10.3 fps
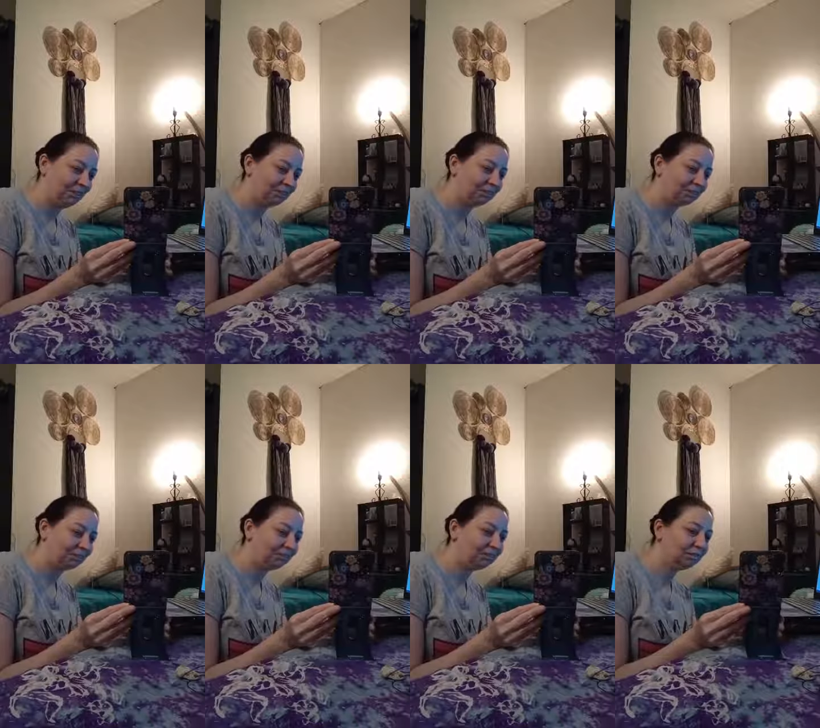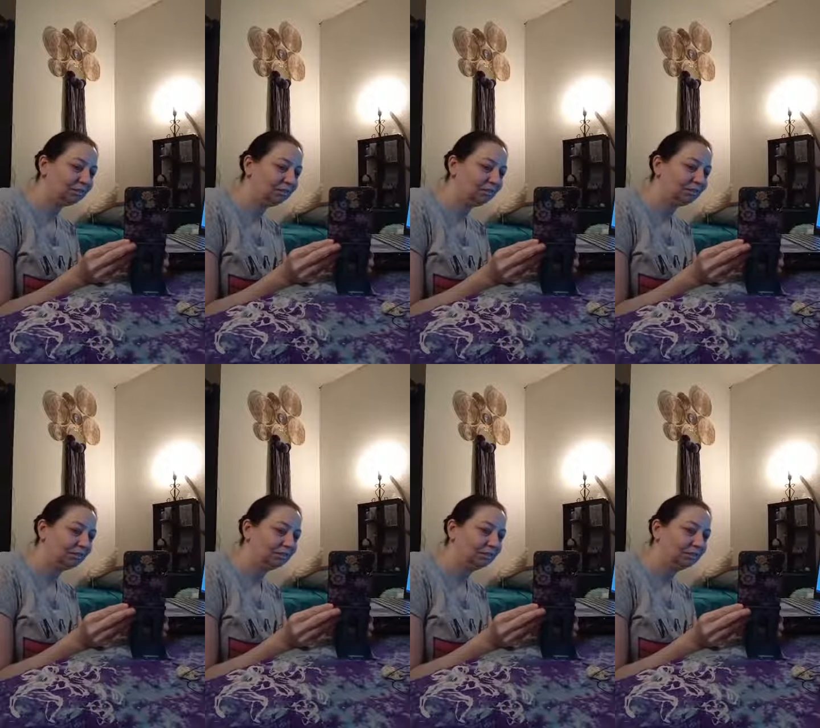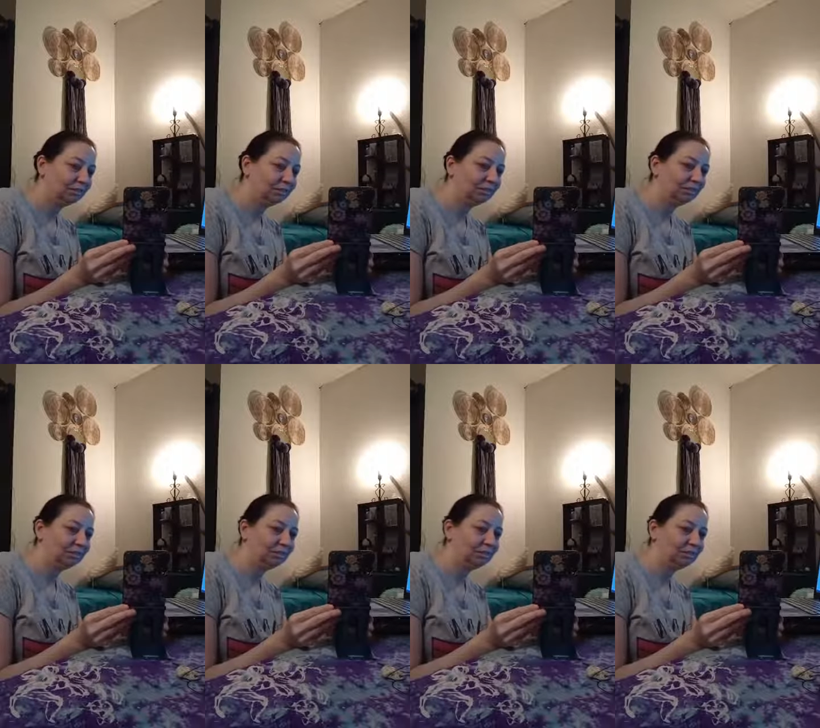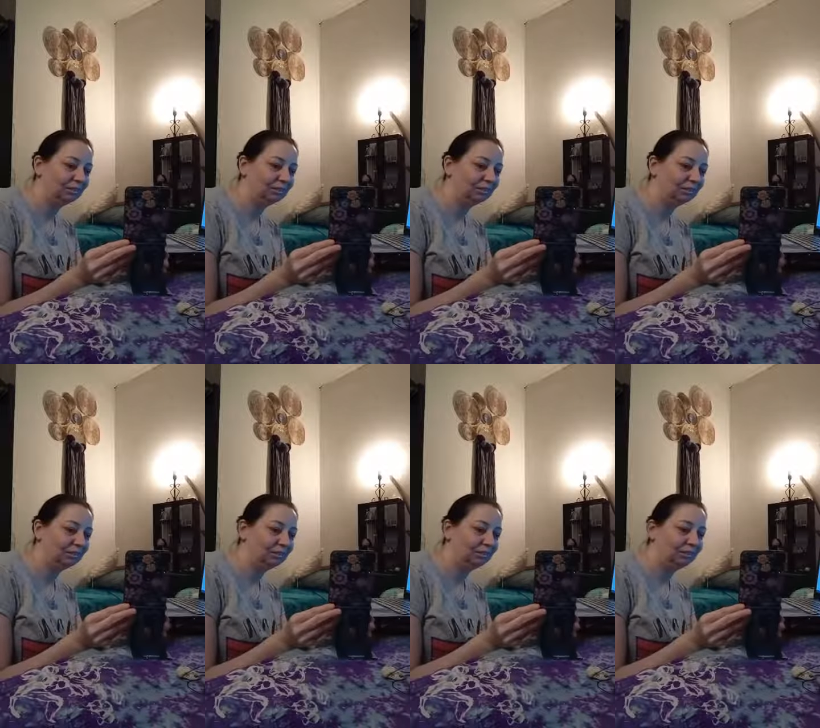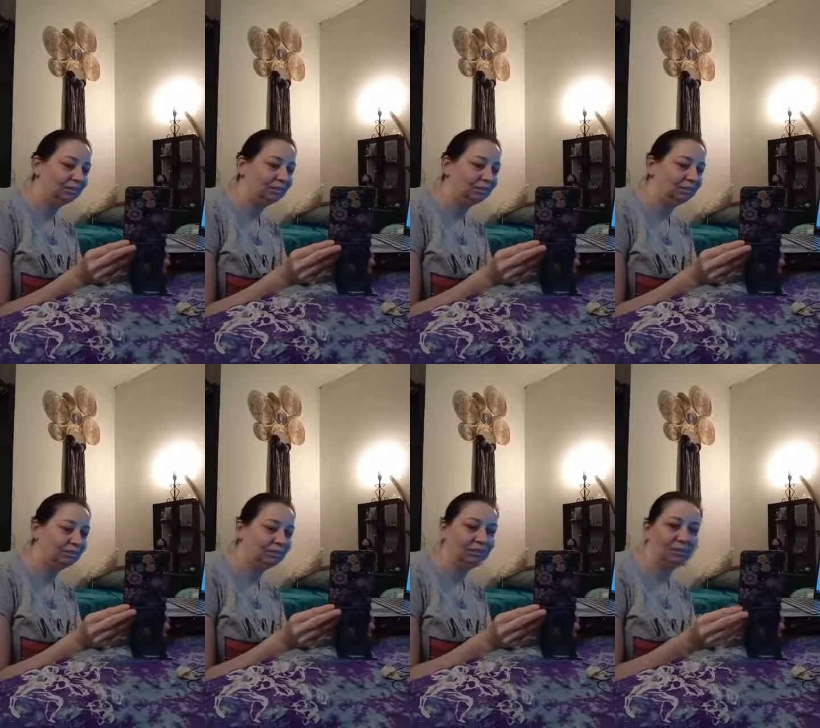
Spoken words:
(no one is talking)